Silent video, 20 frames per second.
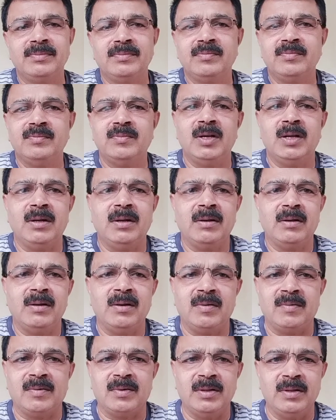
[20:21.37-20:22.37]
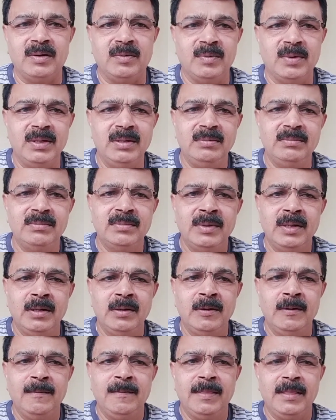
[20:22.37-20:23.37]
Then after that,
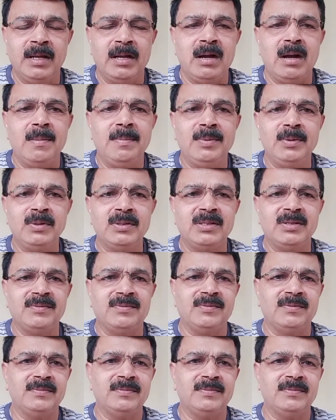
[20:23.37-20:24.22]
the compounds of